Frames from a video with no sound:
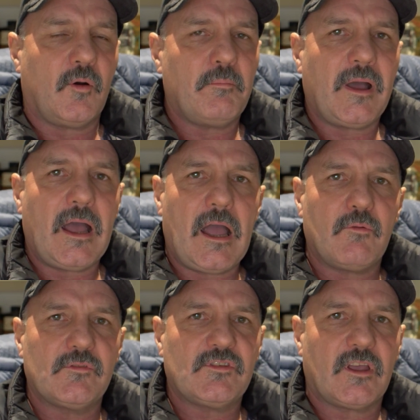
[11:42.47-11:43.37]
par
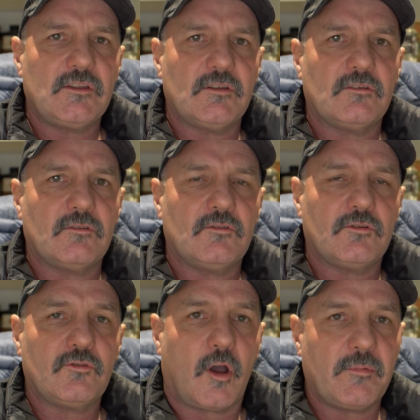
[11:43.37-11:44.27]
with, say, your
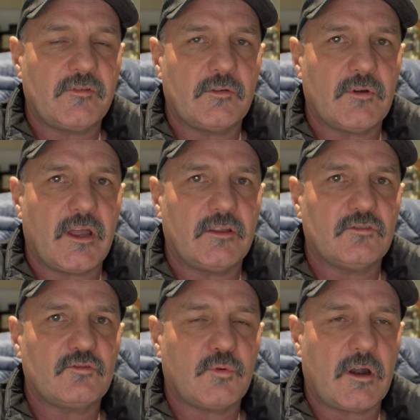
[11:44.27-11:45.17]
top of your
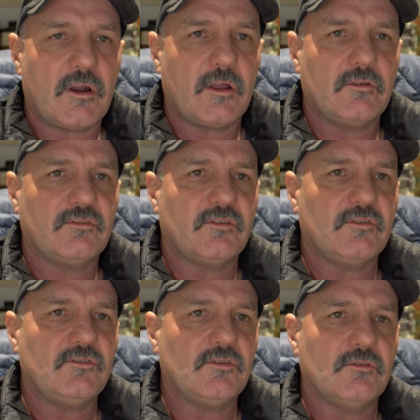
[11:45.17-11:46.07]
range Swaros
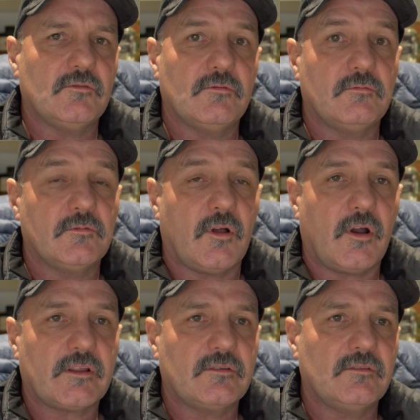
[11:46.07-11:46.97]
and your
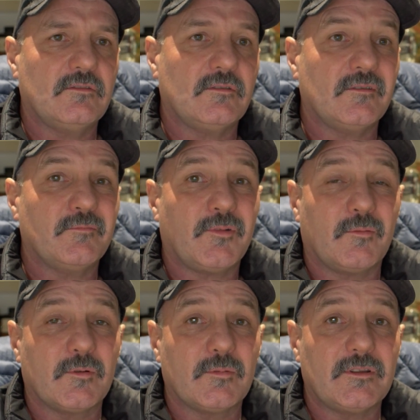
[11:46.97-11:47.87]
Leicas and
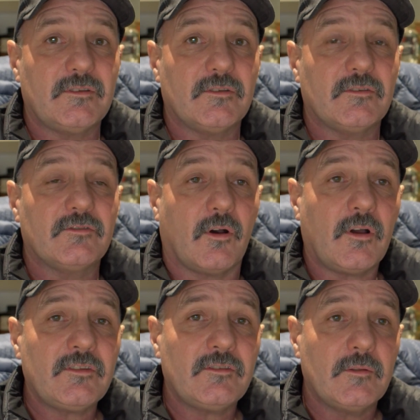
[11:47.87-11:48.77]
probably your
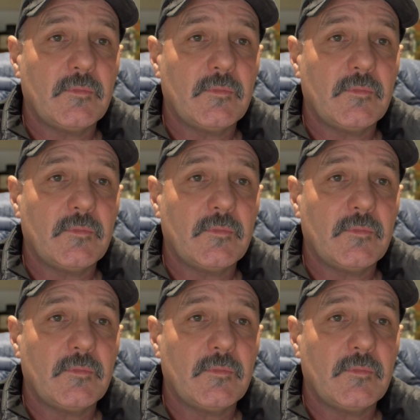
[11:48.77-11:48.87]
Zeiss,